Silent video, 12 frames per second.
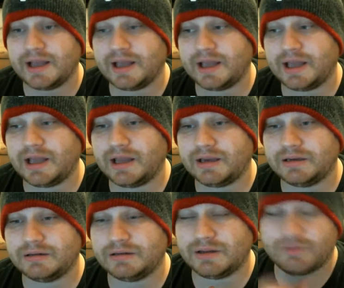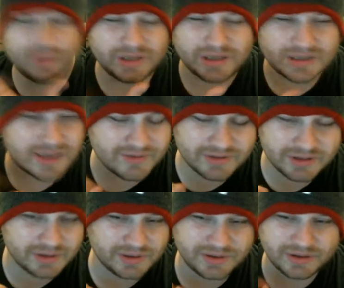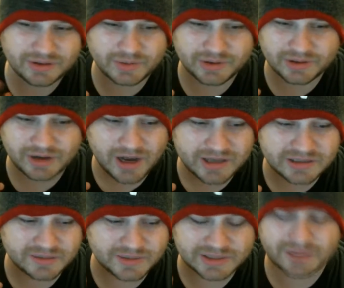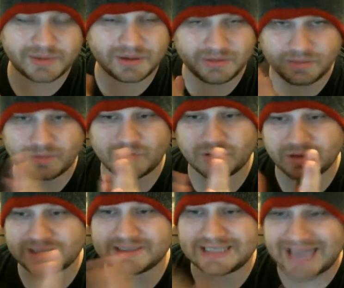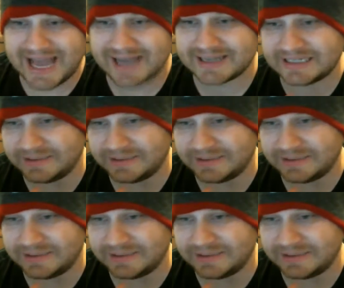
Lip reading: And it really doesn't have to do anything to do with her costume. It's going to be doing more or less the acting.